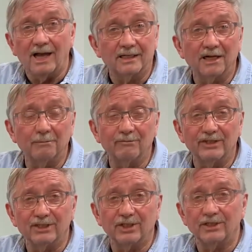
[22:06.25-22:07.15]
Come
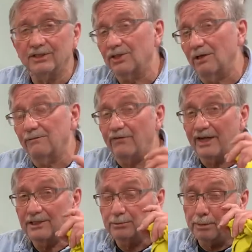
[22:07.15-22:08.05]
visit us on
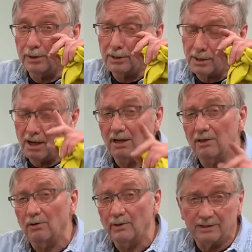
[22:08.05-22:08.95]
Facebook,
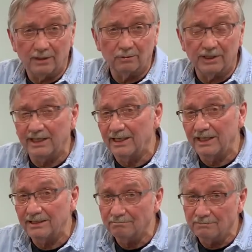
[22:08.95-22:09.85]

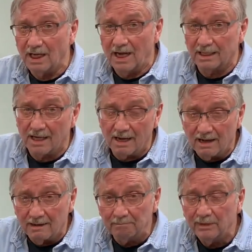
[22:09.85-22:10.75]

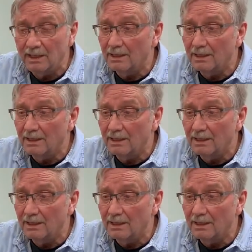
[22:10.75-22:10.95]
autowindowtinting.com,